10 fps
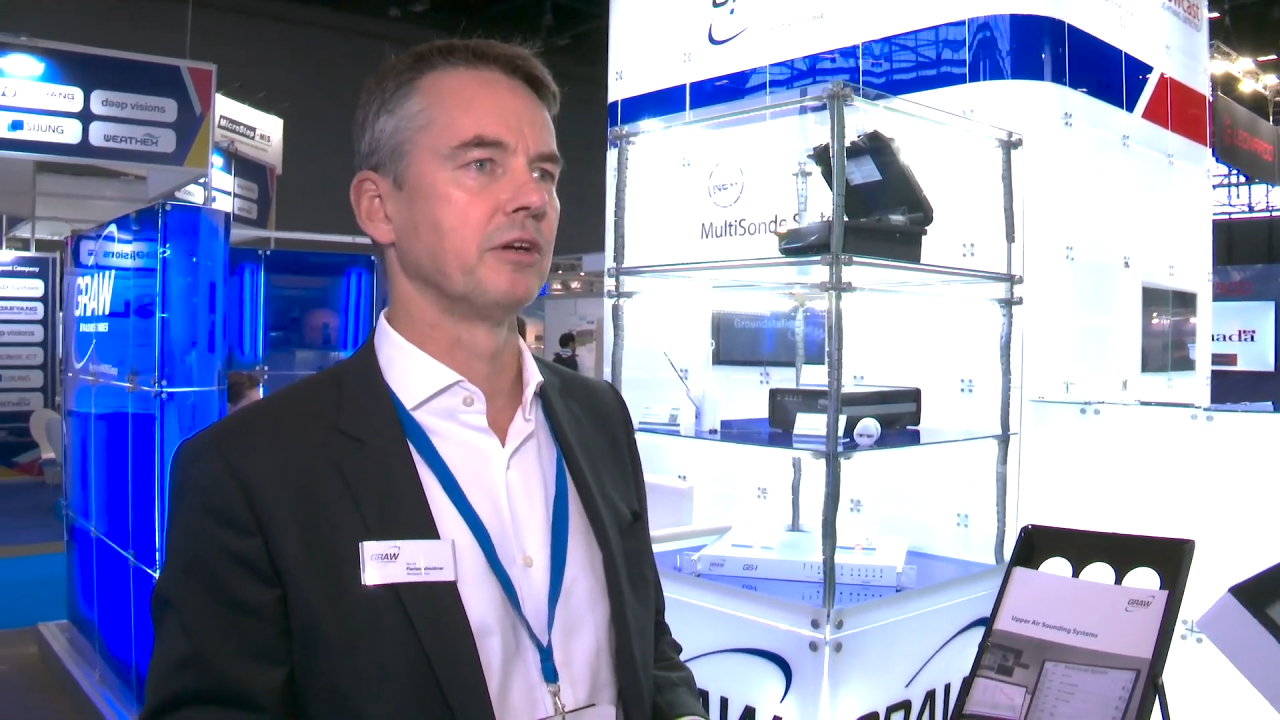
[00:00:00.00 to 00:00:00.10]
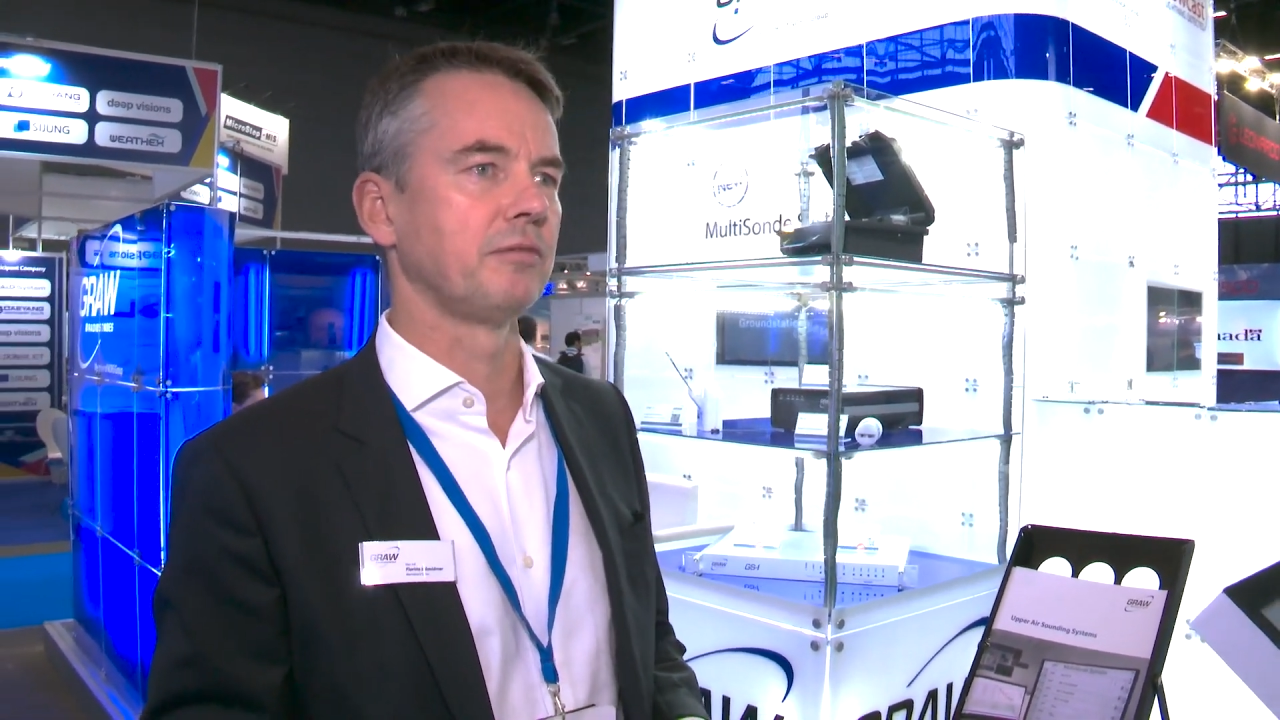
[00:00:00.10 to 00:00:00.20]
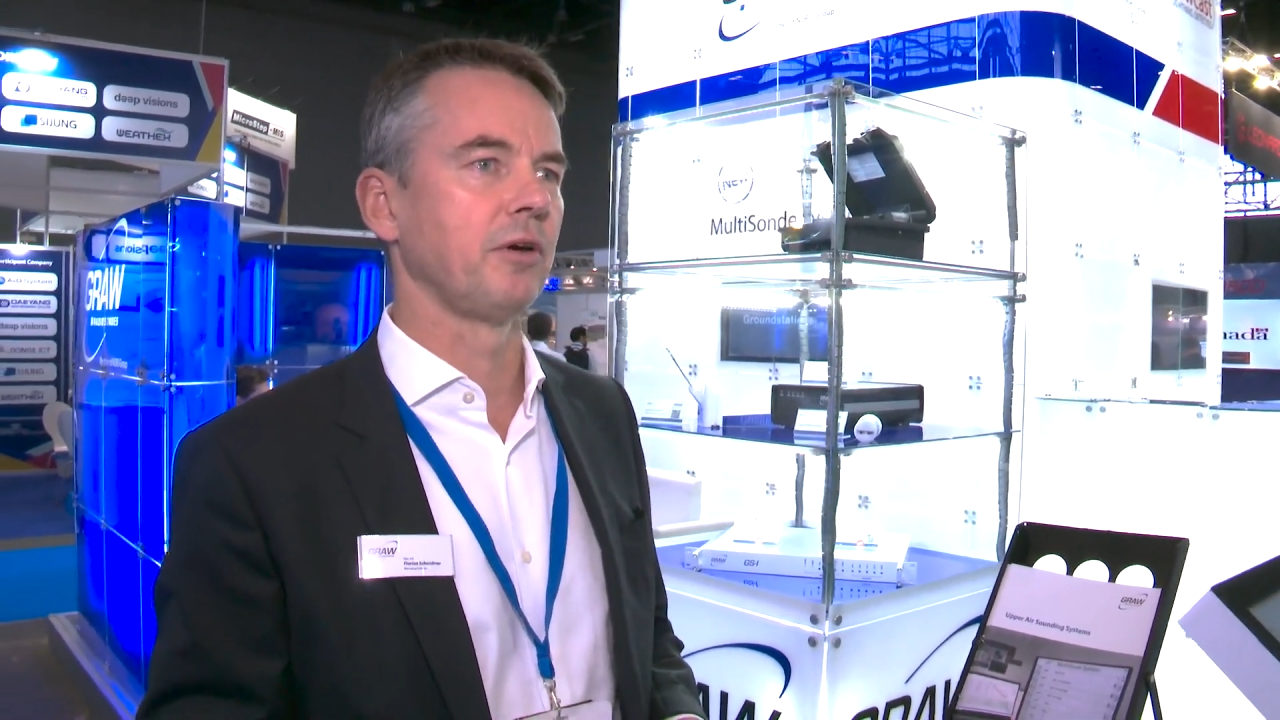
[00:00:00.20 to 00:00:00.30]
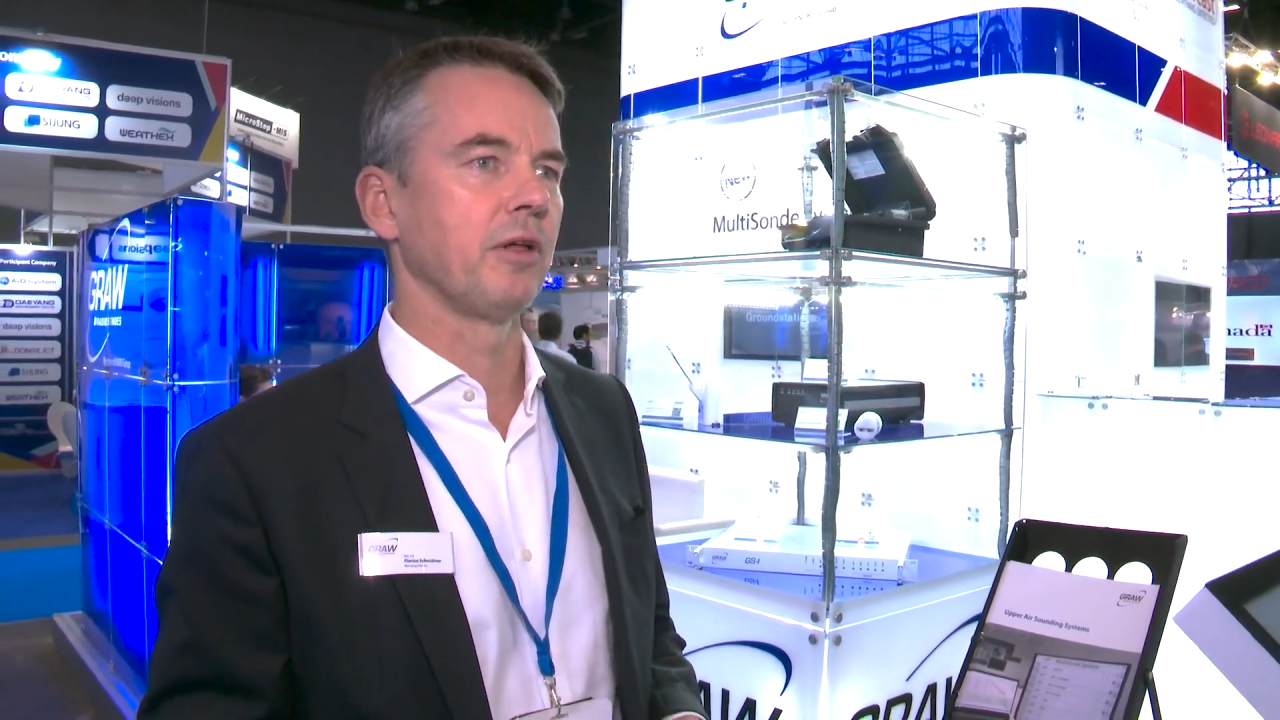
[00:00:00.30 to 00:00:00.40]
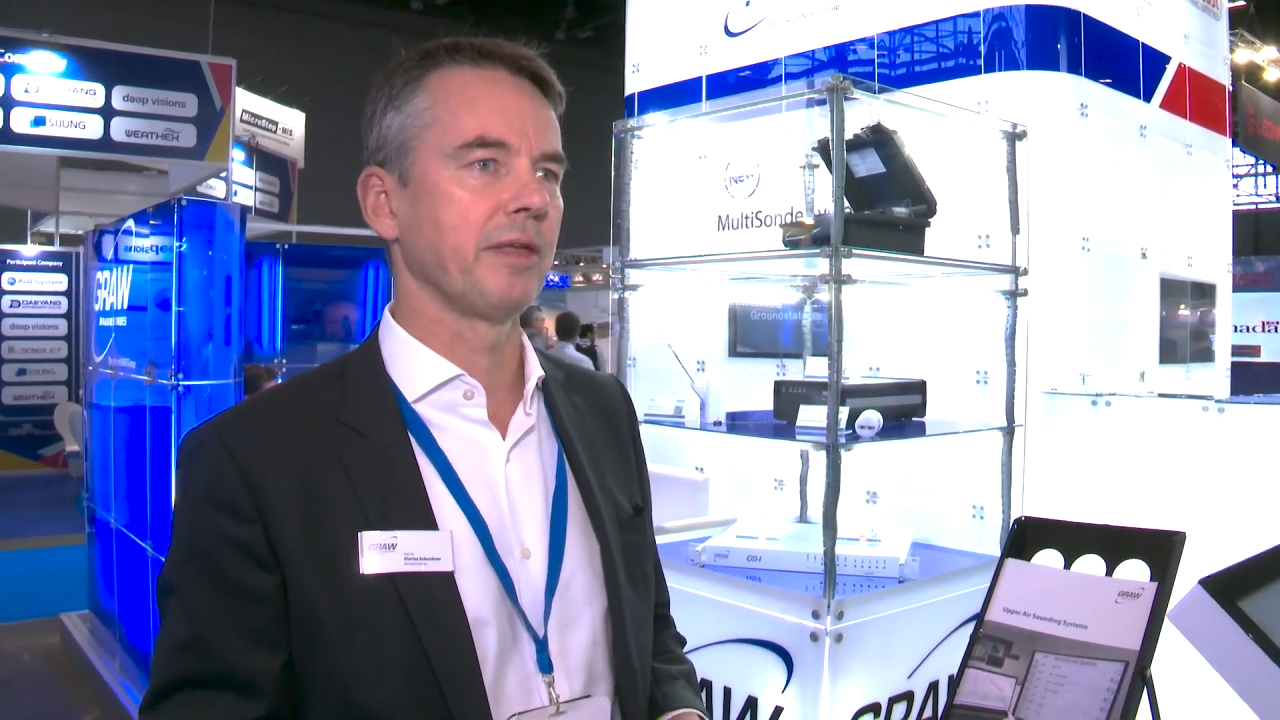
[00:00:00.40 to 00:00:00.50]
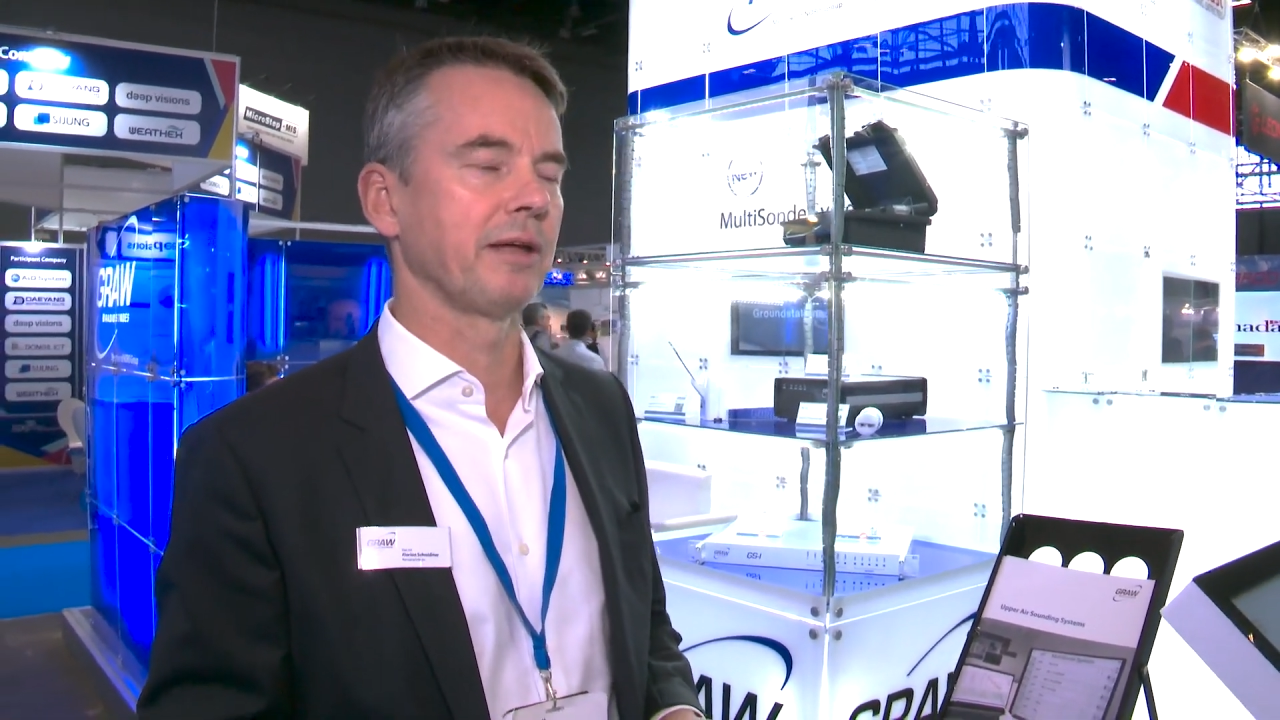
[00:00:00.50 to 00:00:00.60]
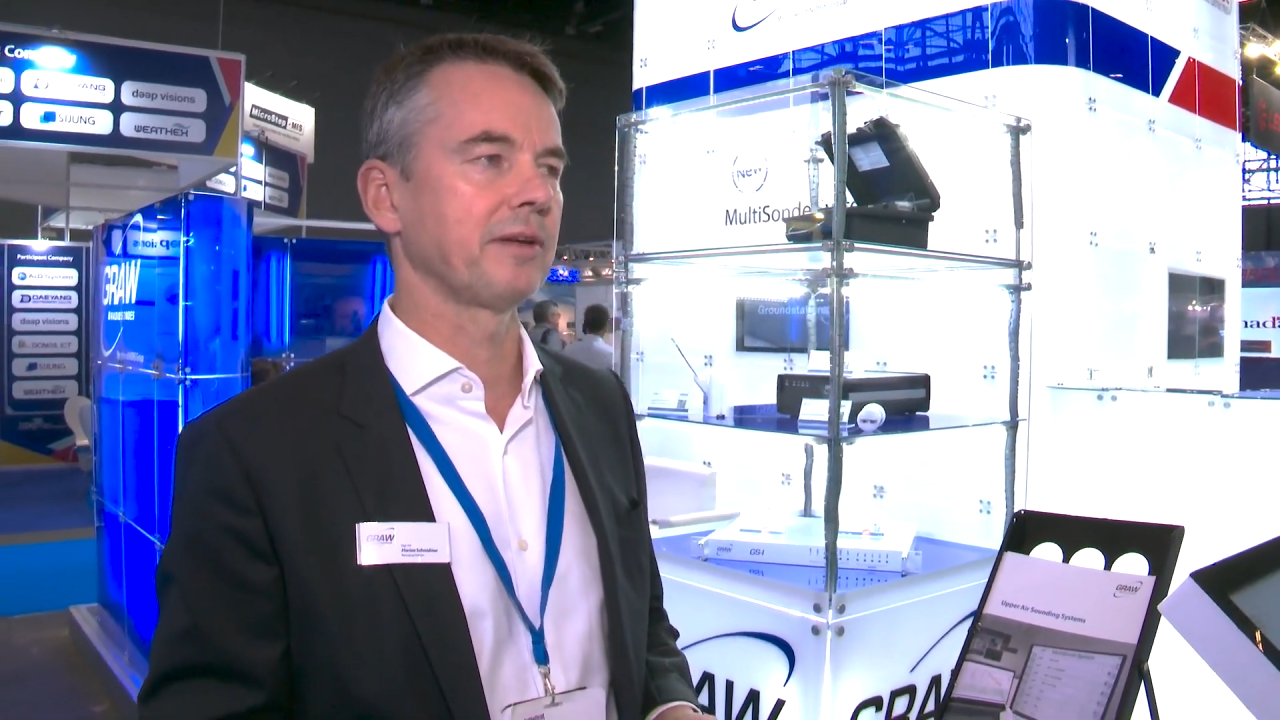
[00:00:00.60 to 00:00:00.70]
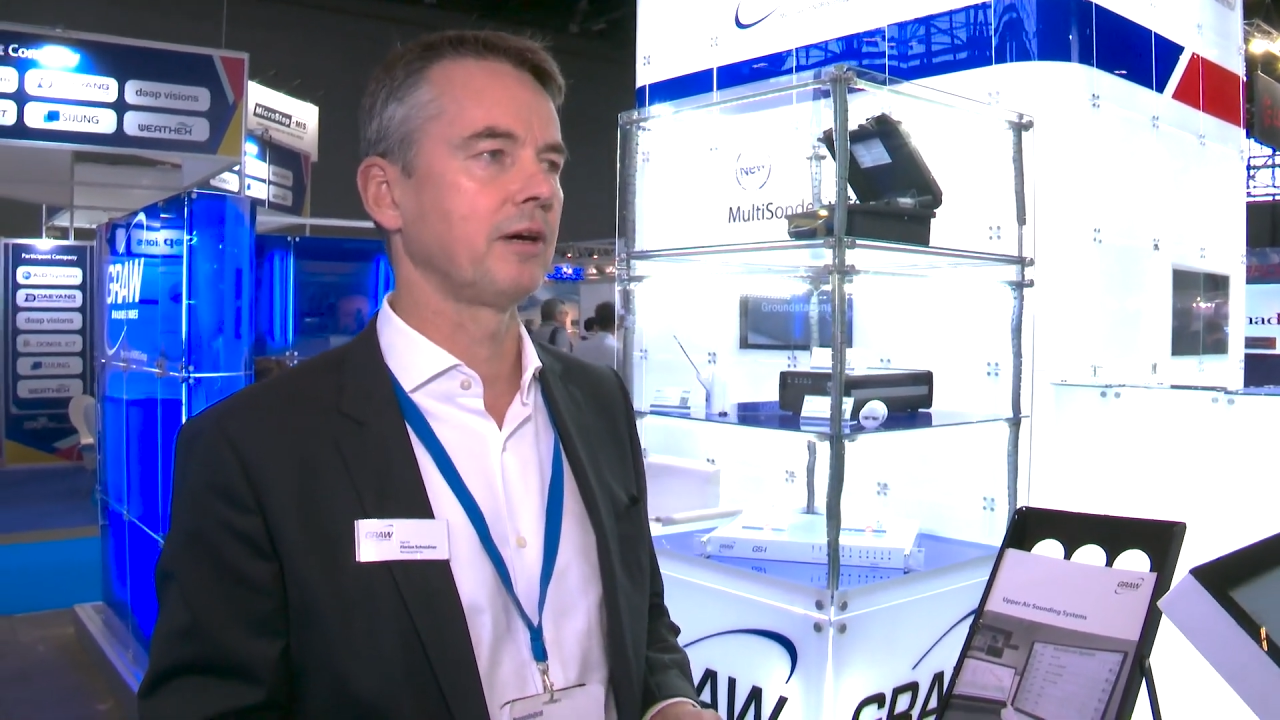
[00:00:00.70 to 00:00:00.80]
of all that.